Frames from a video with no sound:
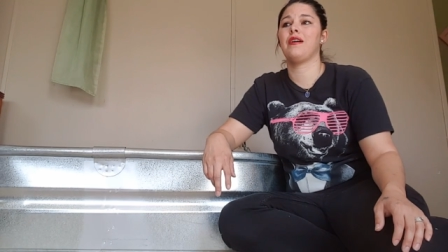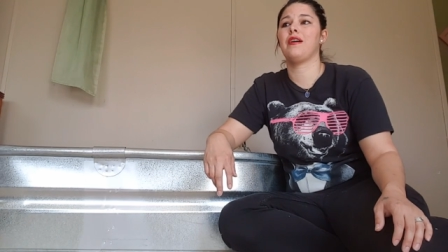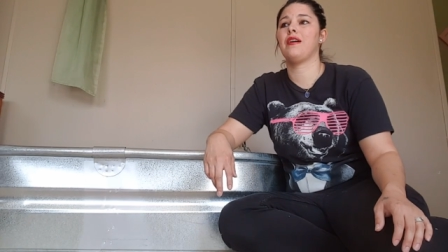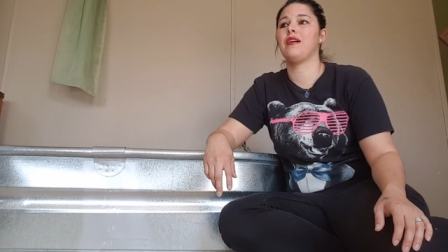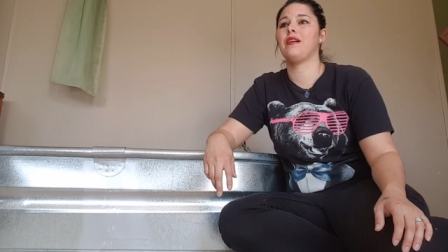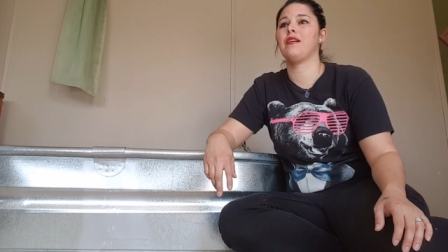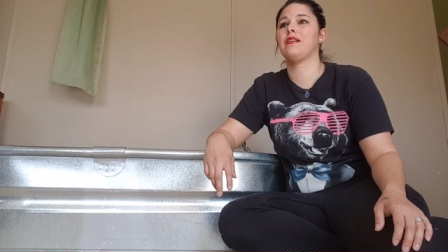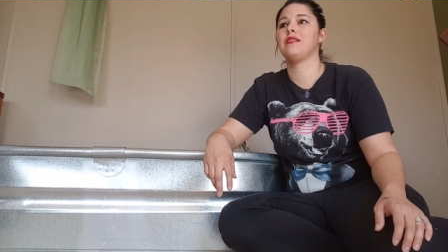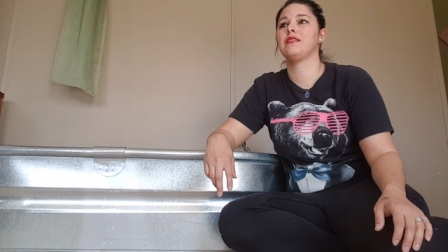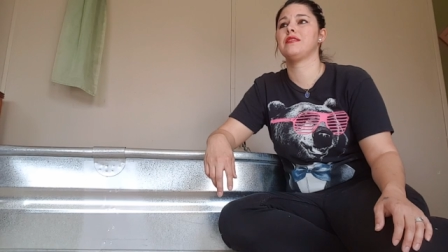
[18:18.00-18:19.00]

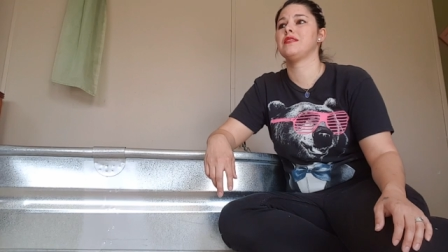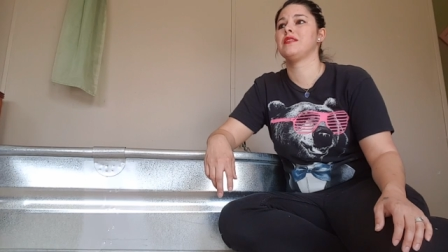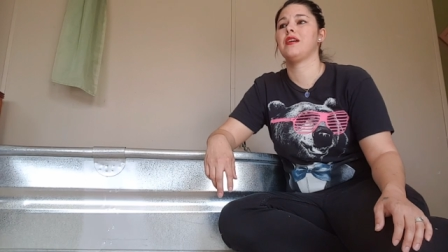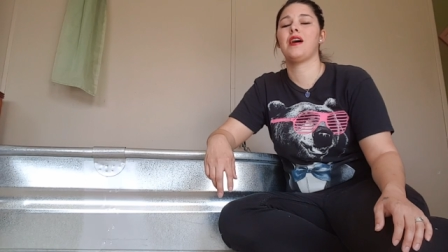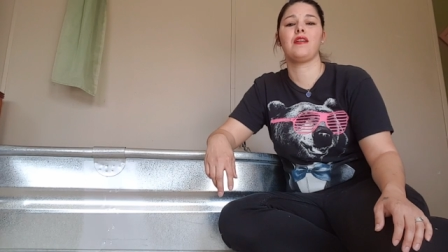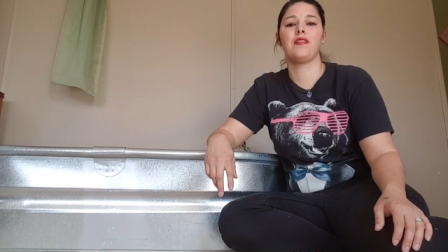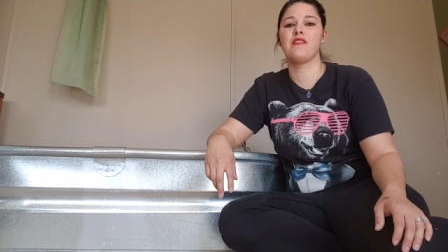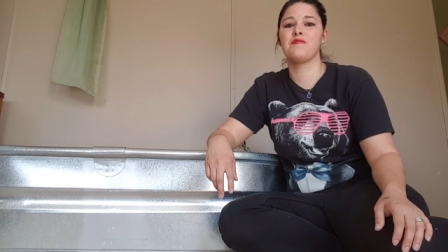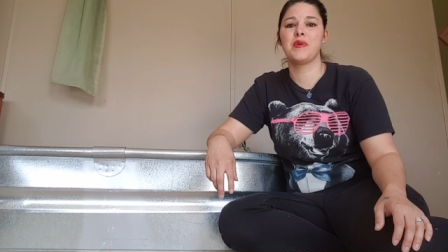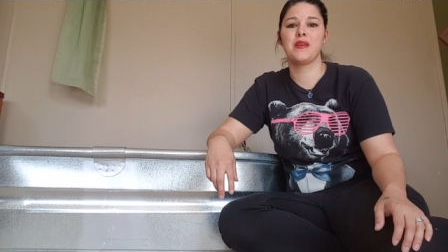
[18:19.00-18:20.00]
I
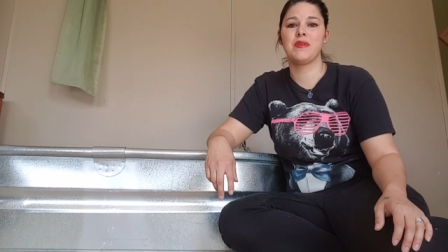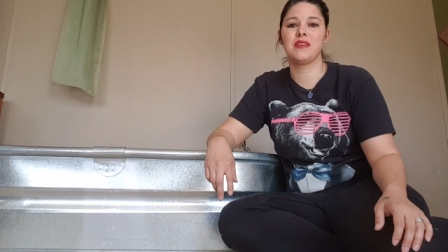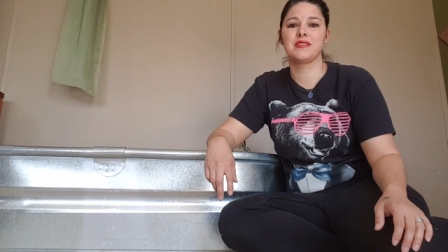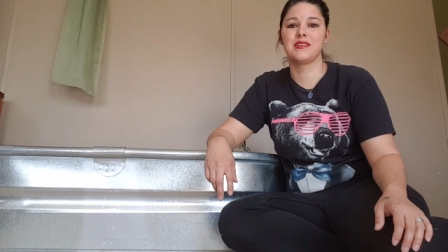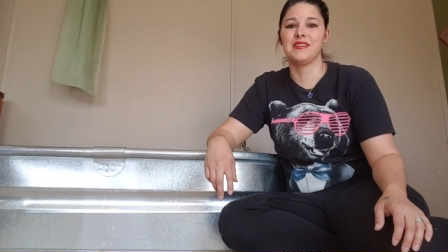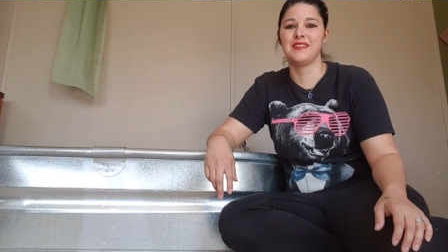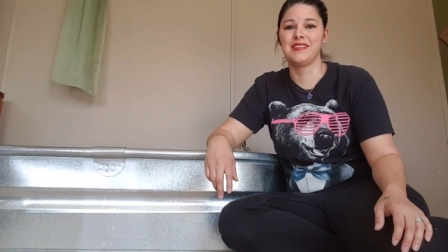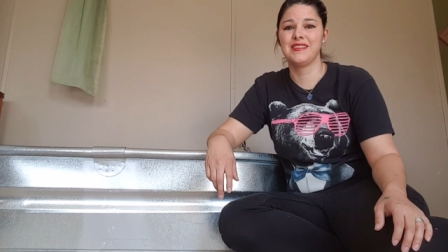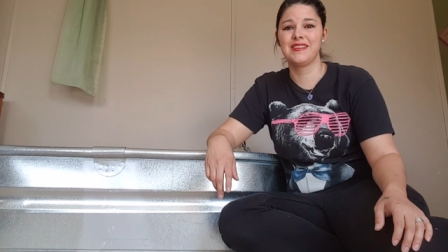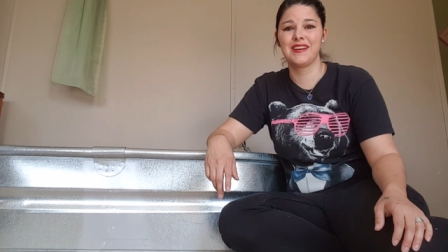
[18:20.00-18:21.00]
love babies.
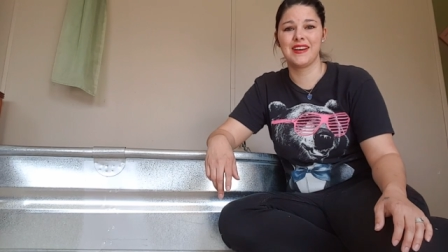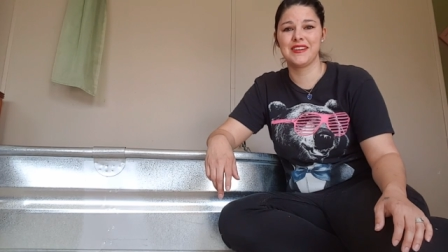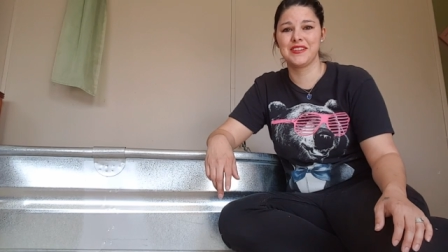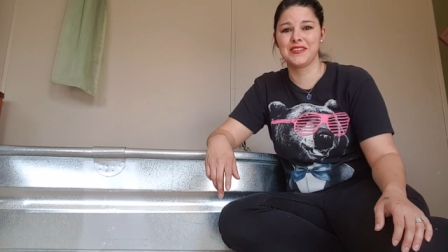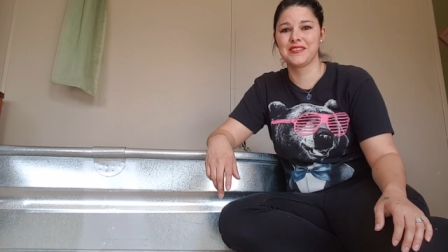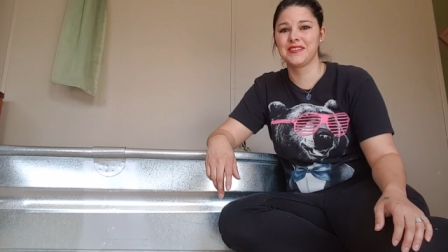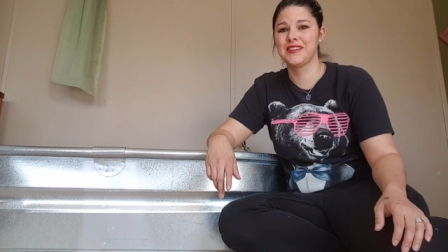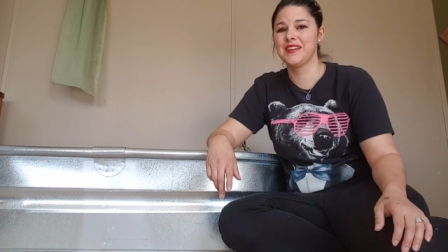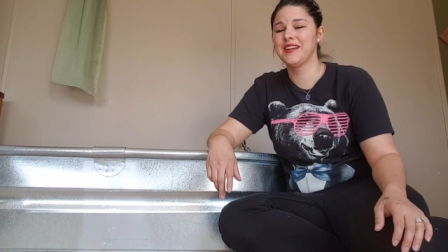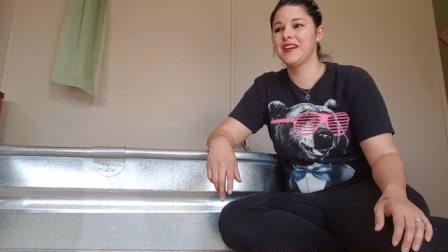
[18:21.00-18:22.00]
I do.
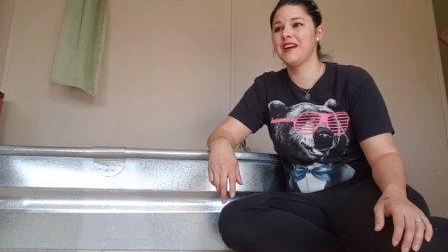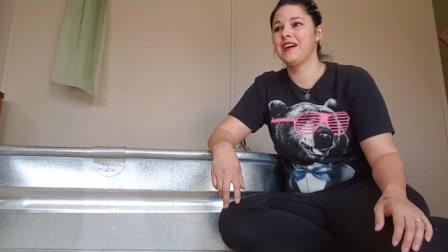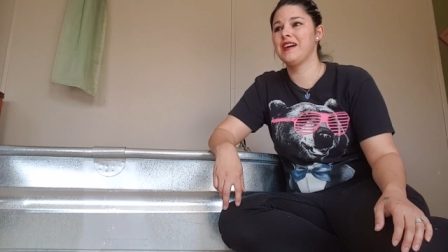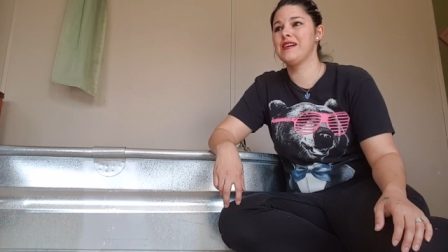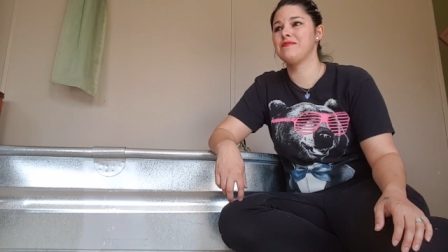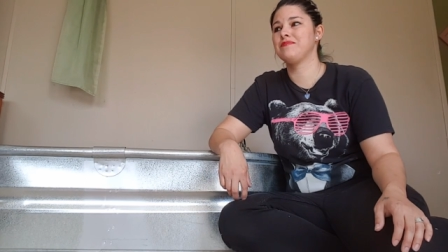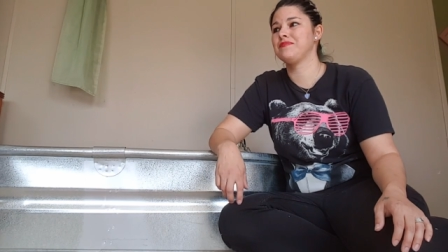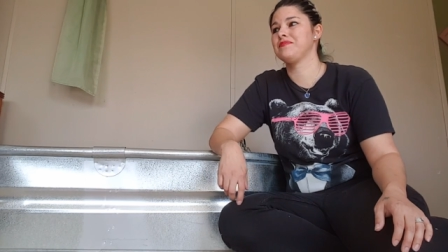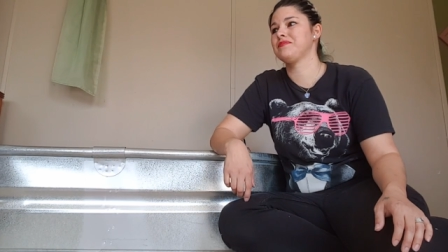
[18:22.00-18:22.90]
So